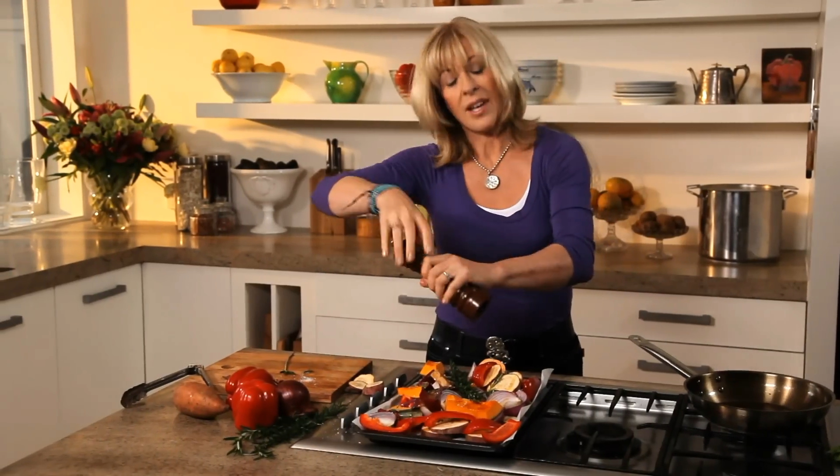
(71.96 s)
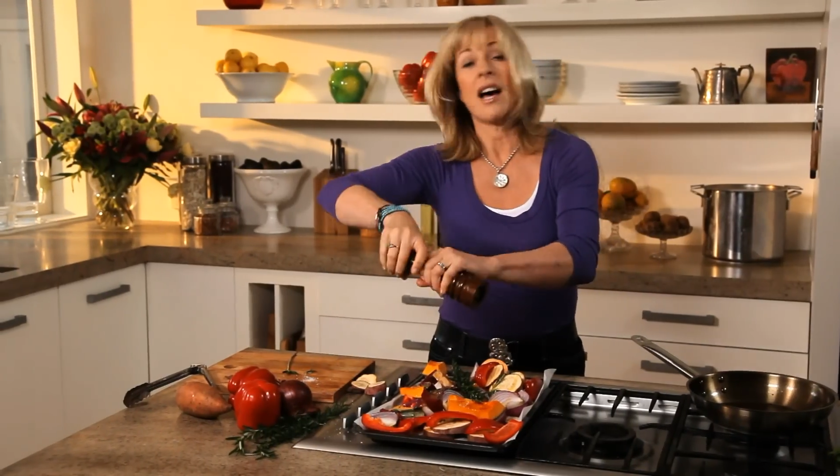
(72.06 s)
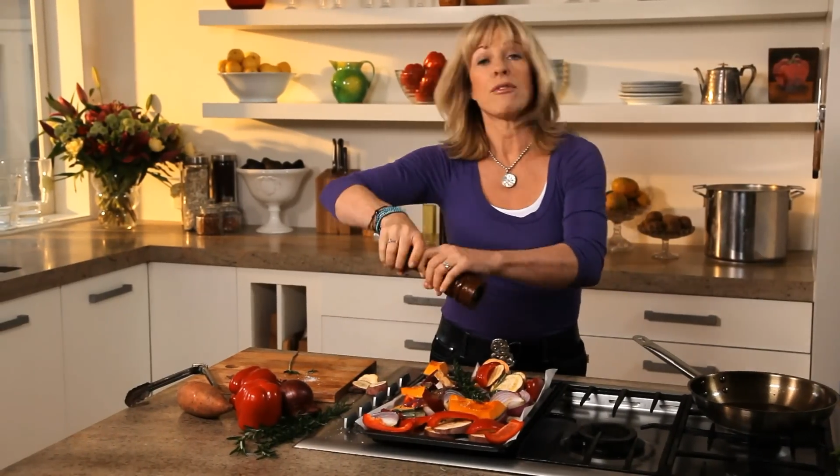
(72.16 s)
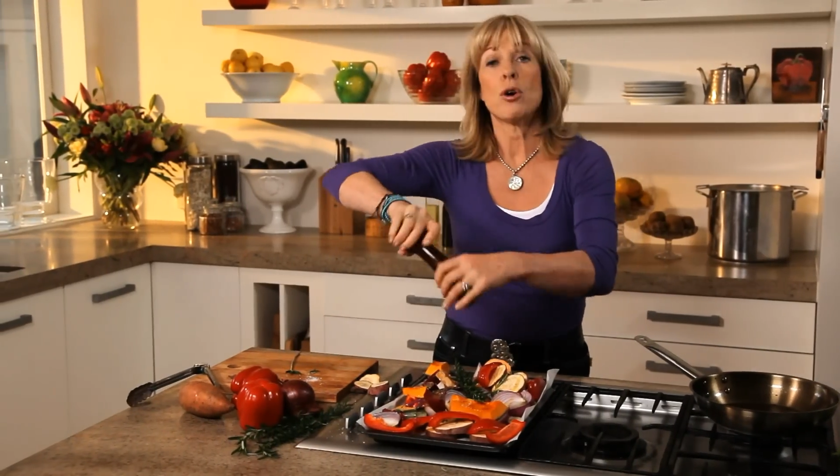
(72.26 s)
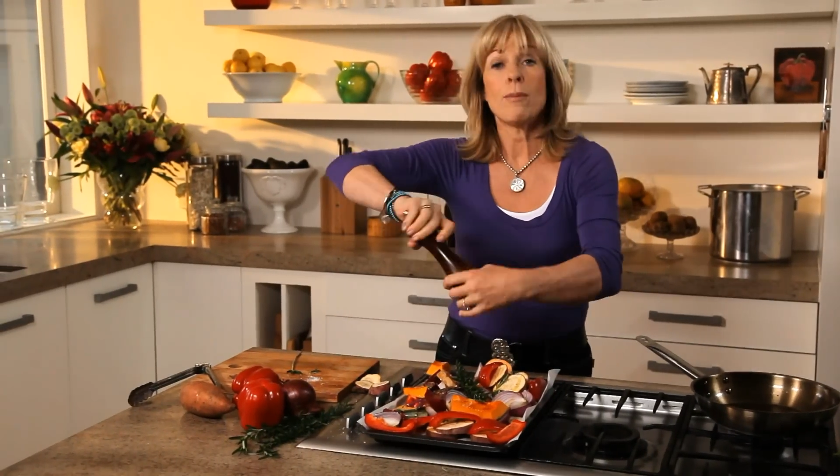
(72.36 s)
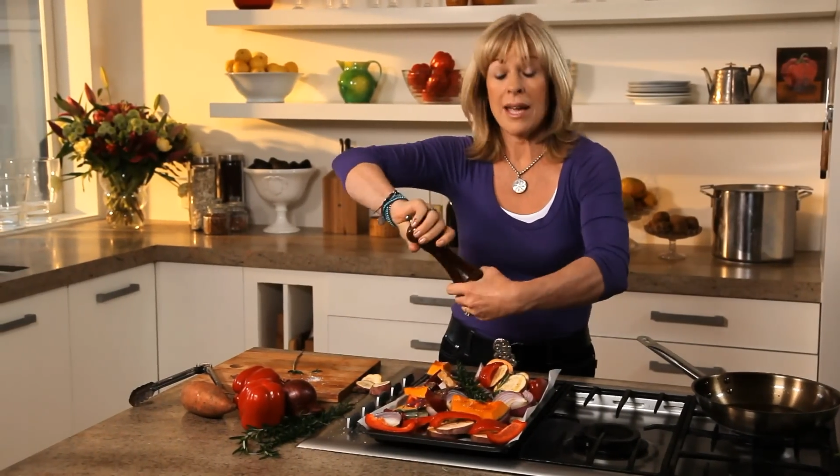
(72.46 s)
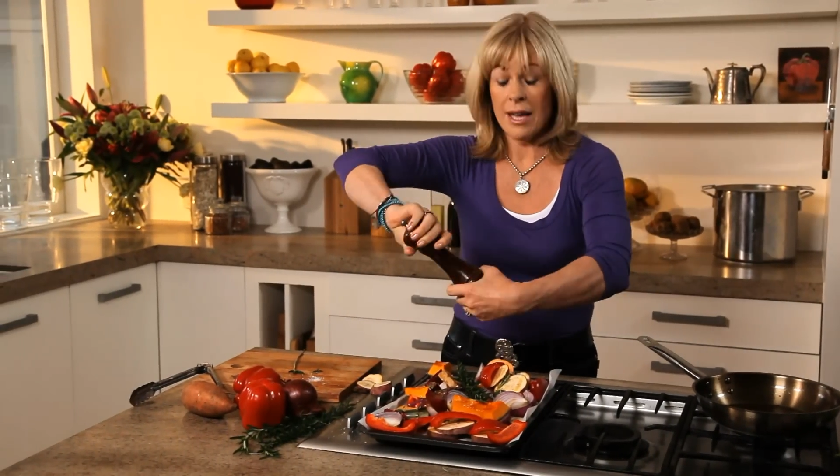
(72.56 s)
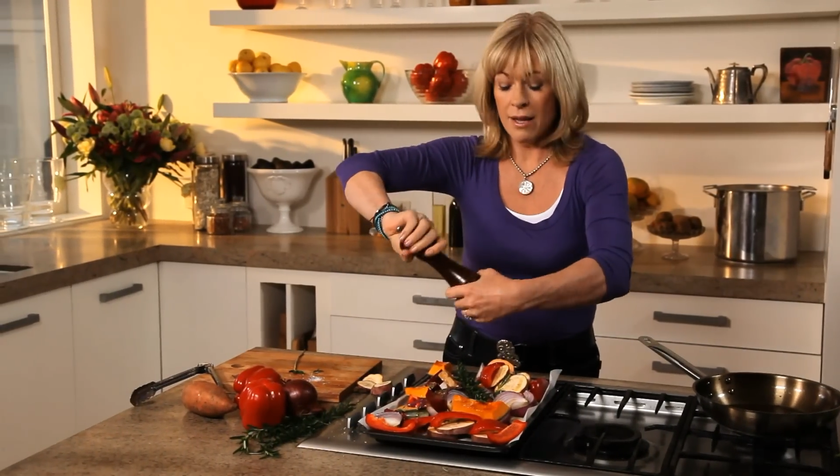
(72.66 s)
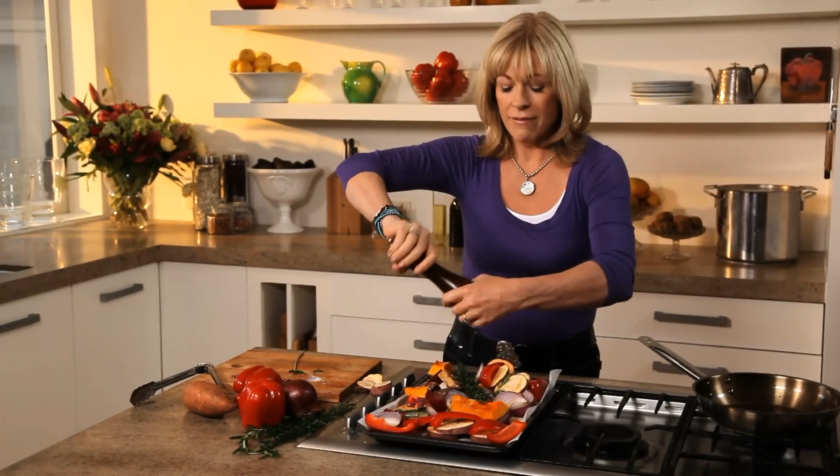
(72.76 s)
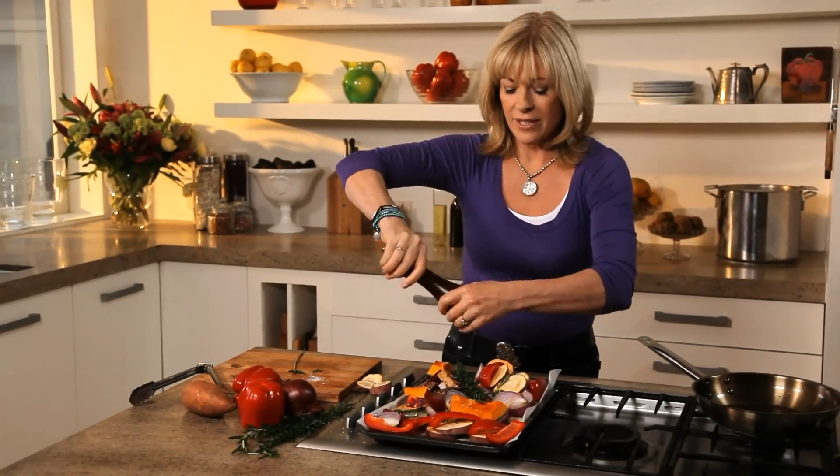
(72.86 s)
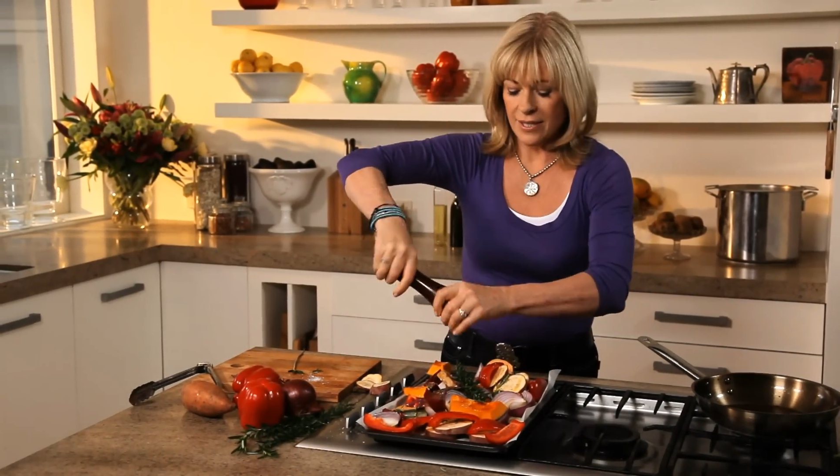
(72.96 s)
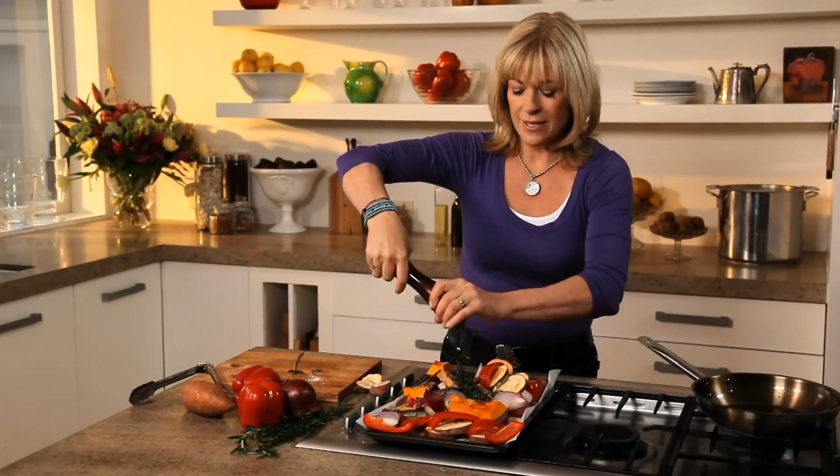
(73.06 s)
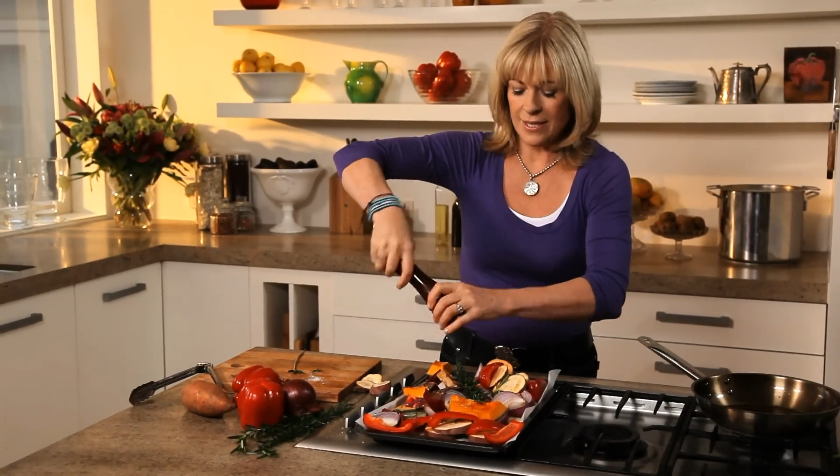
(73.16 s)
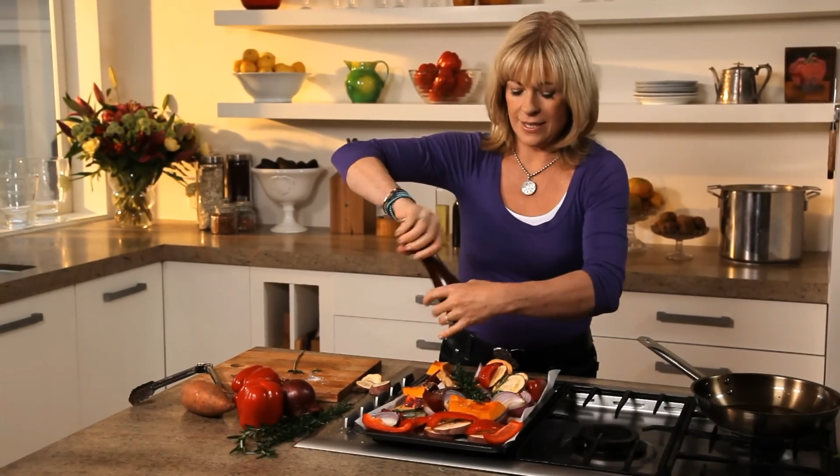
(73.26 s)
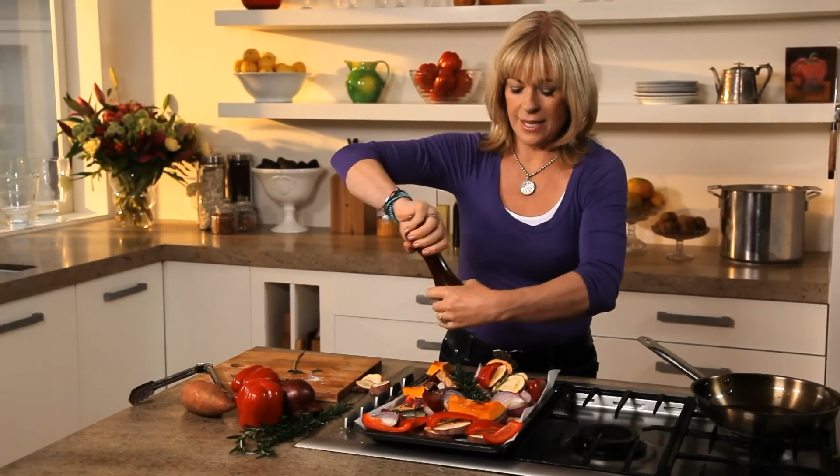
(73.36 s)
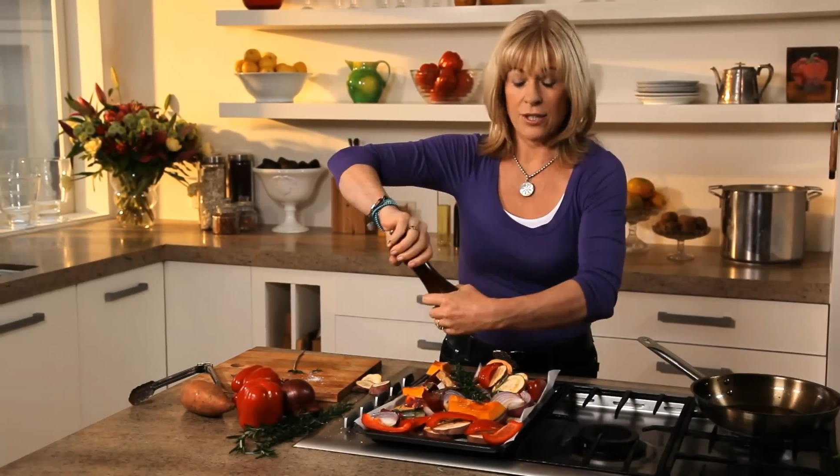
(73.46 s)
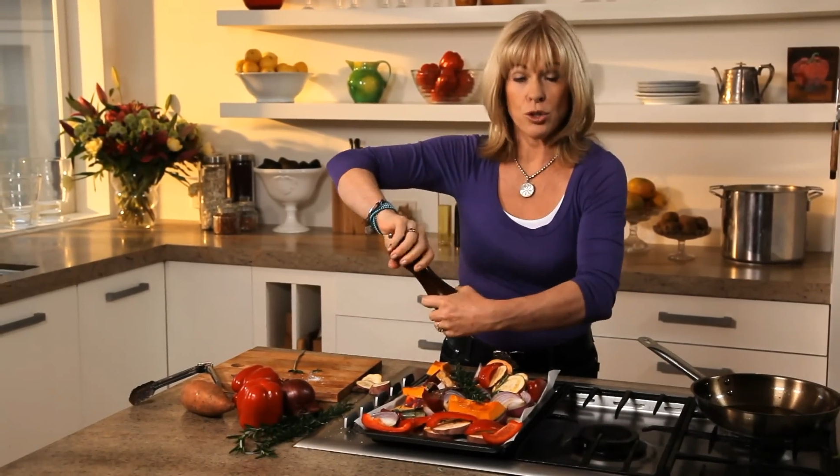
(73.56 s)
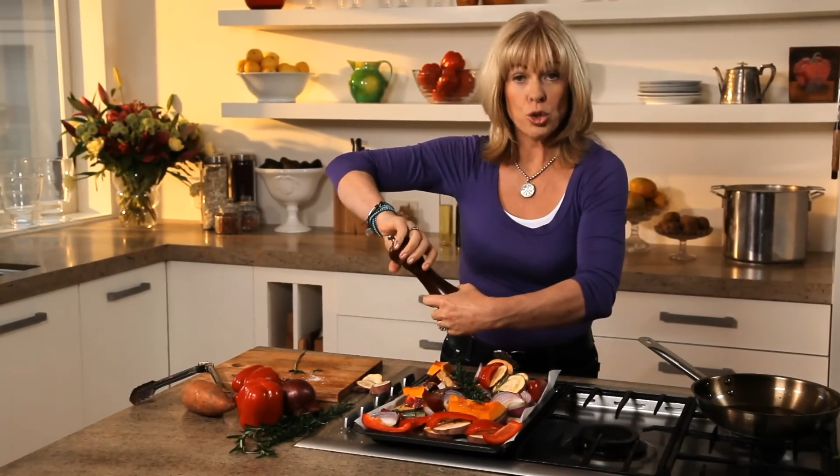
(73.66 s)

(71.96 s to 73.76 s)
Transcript: I've got my oven at